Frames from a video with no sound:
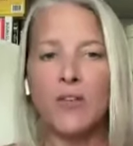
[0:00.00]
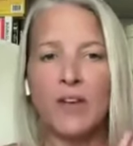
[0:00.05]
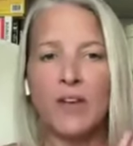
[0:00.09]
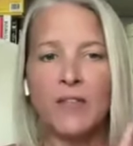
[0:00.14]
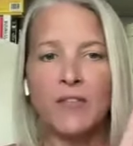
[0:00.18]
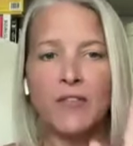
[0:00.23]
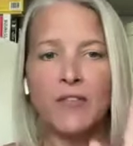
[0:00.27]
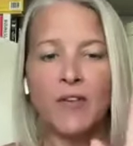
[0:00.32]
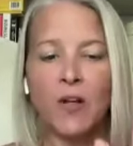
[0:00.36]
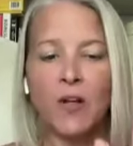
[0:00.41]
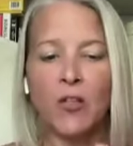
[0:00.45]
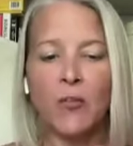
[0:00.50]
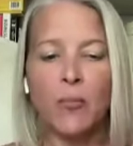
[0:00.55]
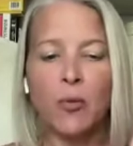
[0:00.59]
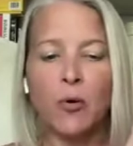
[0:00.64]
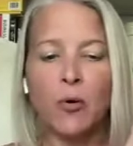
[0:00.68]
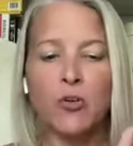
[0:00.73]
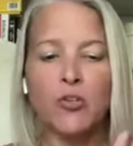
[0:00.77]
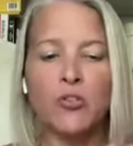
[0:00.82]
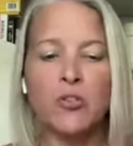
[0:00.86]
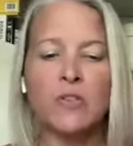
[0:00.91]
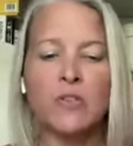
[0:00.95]
always have to follow the
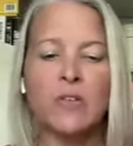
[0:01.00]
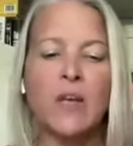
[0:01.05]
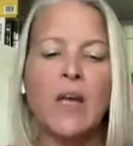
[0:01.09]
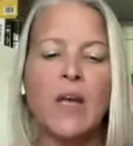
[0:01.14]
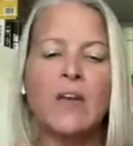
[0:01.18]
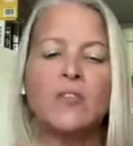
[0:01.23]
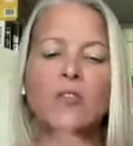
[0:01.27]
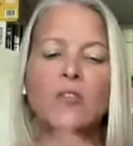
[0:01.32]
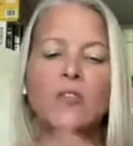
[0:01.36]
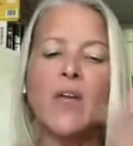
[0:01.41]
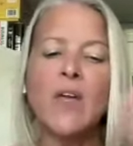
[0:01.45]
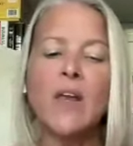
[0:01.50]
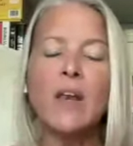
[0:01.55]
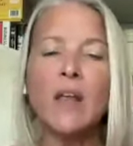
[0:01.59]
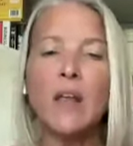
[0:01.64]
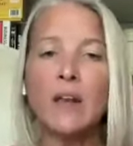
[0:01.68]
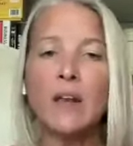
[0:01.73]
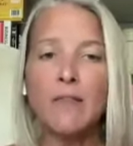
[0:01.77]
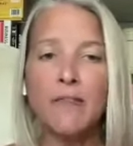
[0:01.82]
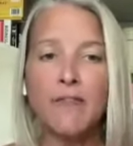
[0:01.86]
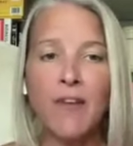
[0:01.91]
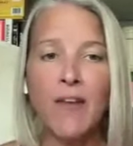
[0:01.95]
portions. So then
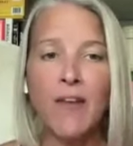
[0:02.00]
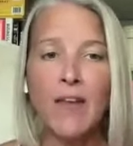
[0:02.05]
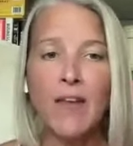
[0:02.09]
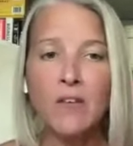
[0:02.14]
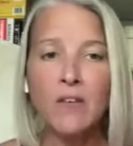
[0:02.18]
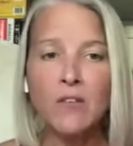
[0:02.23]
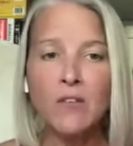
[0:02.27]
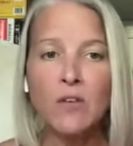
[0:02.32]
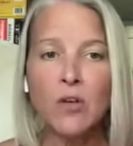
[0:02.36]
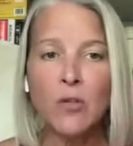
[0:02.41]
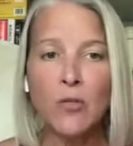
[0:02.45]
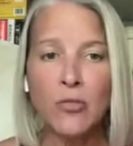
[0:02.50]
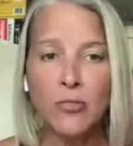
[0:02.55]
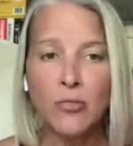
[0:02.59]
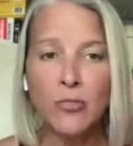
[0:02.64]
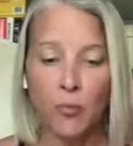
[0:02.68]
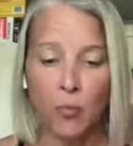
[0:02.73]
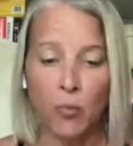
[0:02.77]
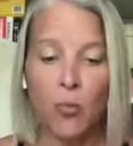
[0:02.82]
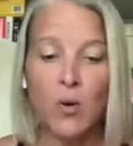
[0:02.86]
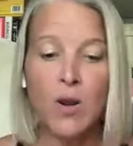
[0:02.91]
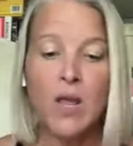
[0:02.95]
in phase
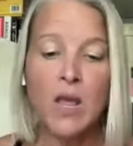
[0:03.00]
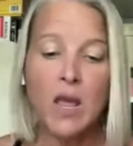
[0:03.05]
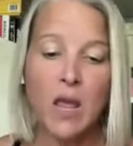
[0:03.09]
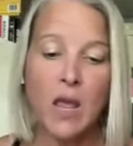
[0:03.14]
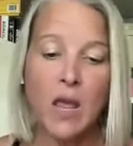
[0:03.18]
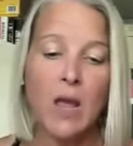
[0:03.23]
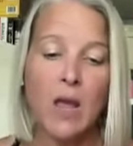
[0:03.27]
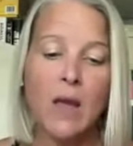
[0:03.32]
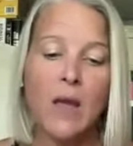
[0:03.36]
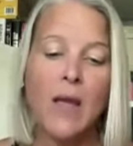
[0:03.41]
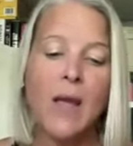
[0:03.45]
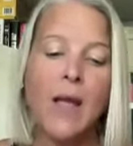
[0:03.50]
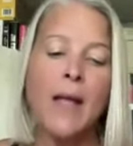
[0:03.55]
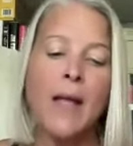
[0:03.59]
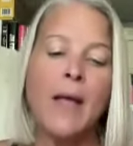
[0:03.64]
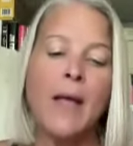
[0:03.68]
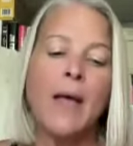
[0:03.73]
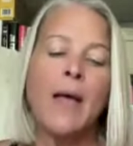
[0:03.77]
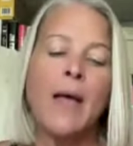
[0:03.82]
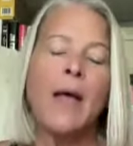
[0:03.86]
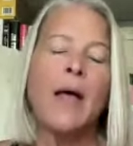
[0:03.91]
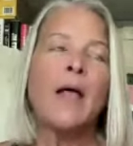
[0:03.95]
3,
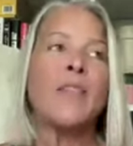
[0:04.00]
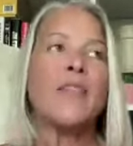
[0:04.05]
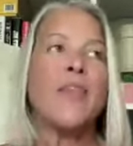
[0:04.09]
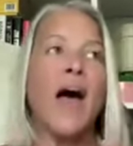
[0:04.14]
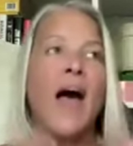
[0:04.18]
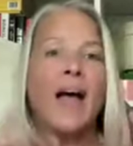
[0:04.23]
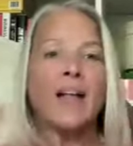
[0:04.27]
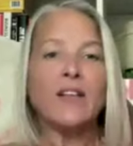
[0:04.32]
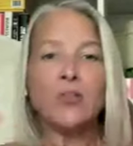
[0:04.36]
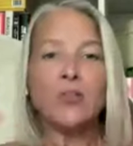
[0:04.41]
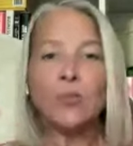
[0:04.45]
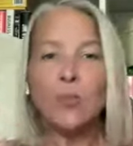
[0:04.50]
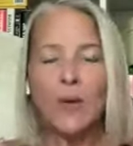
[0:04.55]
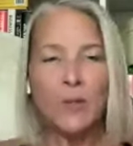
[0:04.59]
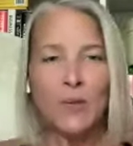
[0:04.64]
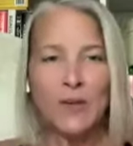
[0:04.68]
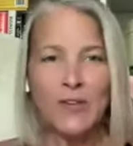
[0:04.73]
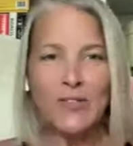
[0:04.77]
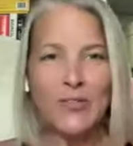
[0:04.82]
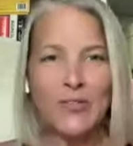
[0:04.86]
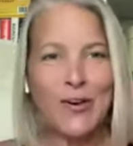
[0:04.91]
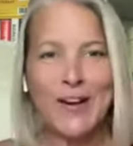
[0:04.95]
that's when
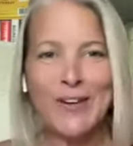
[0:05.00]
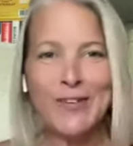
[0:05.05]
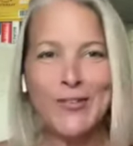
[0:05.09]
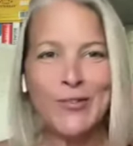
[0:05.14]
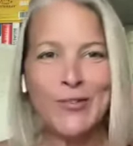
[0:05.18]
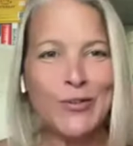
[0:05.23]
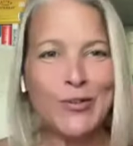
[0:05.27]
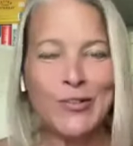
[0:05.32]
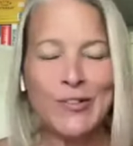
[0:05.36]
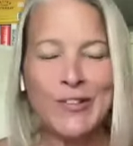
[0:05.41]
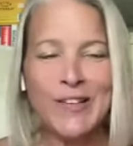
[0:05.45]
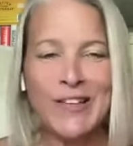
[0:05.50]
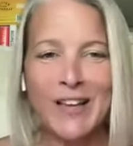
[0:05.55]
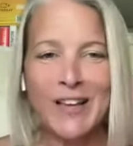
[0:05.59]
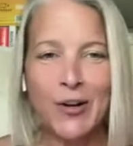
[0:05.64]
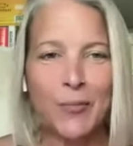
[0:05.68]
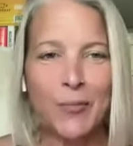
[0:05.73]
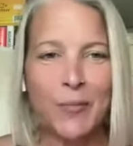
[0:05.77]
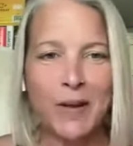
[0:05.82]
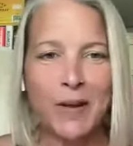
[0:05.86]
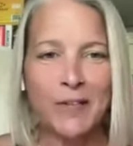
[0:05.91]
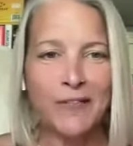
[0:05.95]
we start introducing
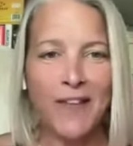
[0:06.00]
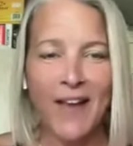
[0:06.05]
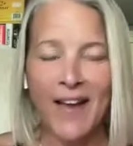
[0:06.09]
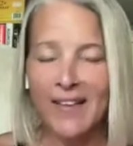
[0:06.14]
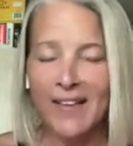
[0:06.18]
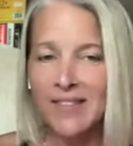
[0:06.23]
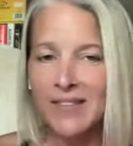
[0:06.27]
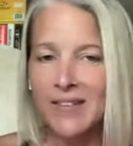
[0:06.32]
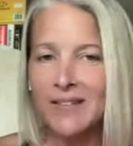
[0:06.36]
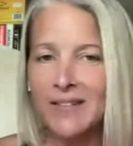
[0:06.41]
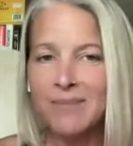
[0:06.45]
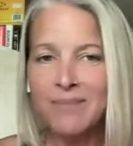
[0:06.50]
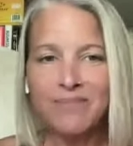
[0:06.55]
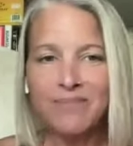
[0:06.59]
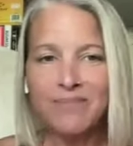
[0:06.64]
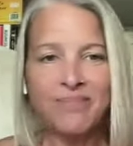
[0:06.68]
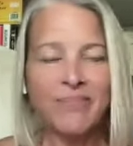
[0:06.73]
intermittent fasting.